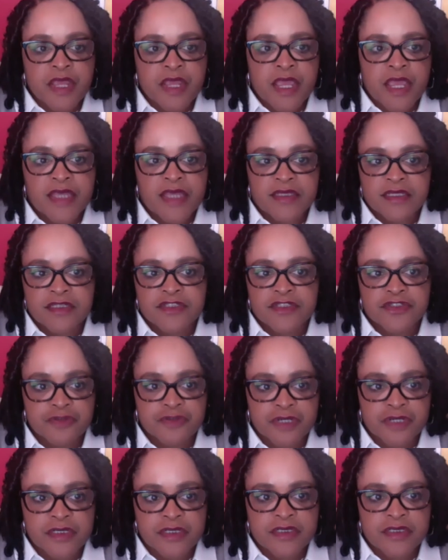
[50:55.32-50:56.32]

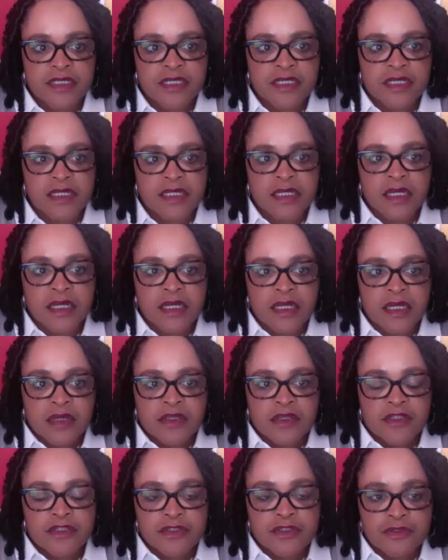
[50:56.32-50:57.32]
intrinsic
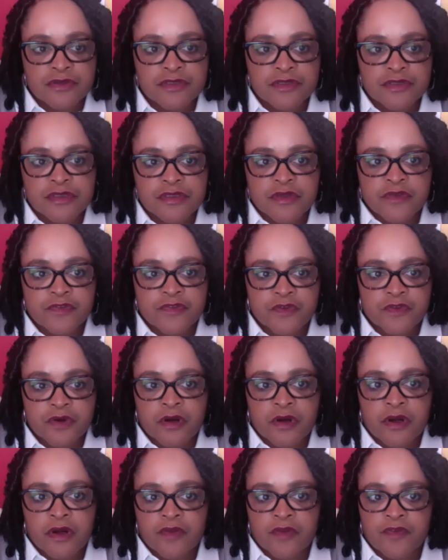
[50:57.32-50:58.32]
use
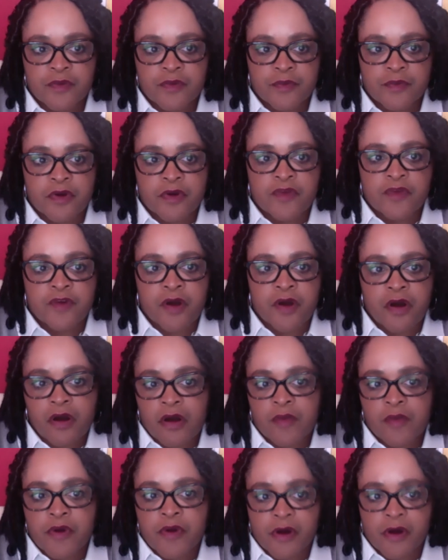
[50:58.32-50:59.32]
for
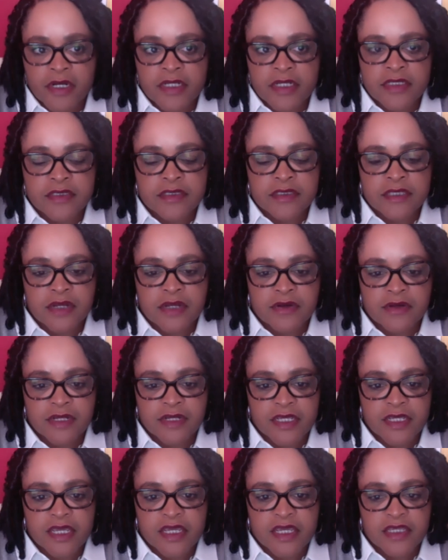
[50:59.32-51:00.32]
all parties that are
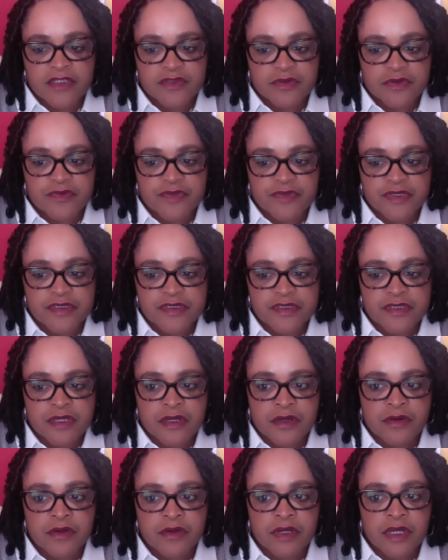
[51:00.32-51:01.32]
engaged with it.
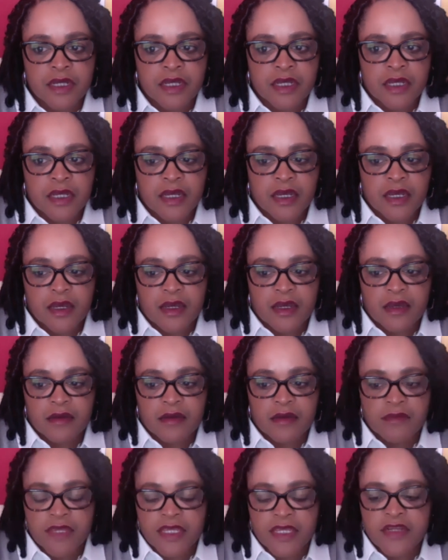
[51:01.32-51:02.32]
So
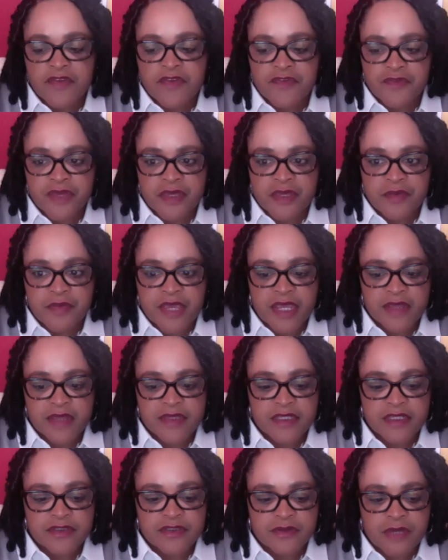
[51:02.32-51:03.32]
any feedback
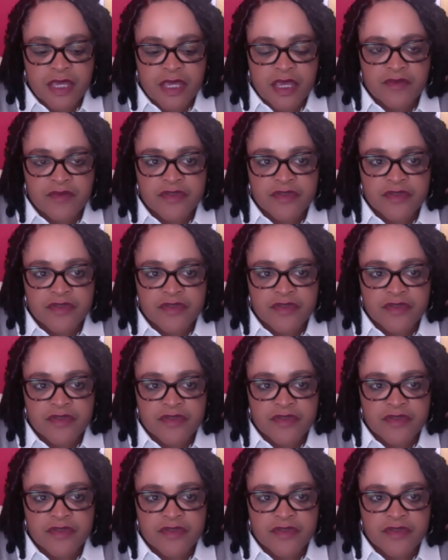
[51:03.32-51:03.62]
that you have